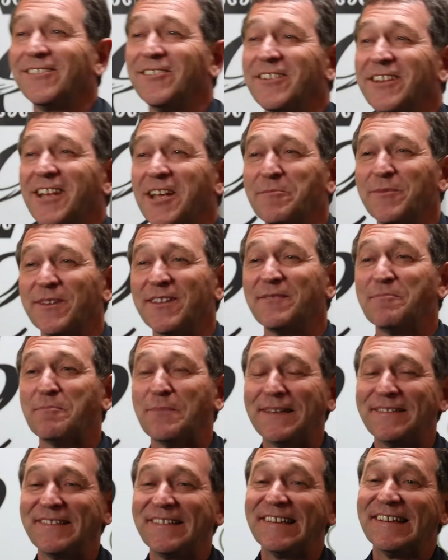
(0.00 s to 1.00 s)
The name is
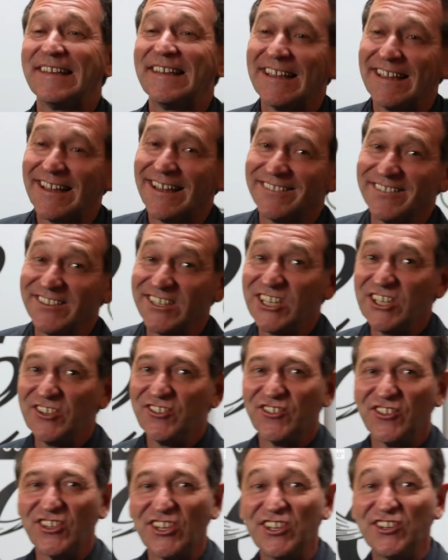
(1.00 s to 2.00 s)

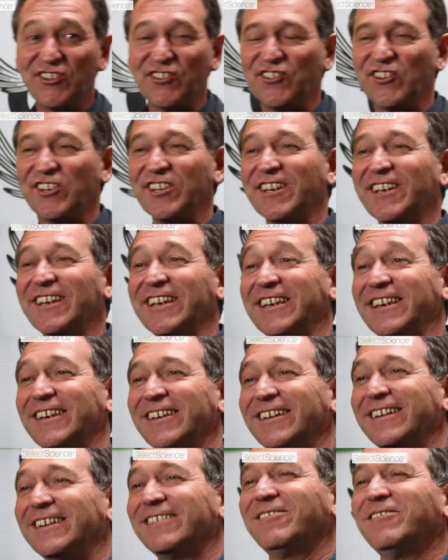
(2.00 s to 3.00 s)
PCR-DGGE,
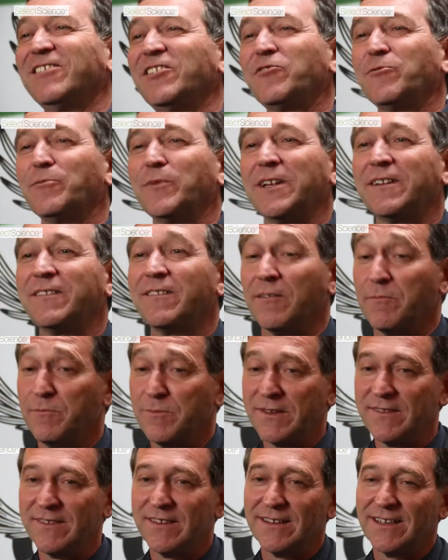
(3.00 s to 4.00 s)
which means
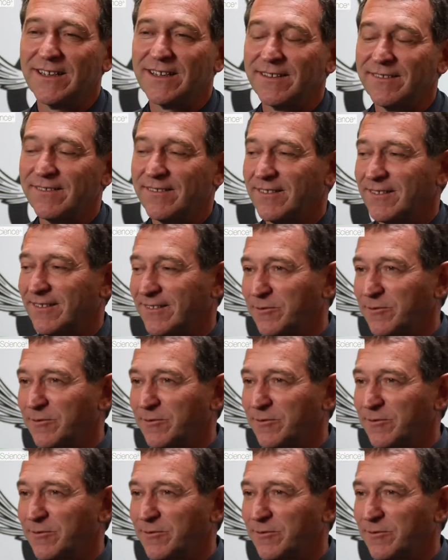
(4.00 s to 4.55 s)
PCR is the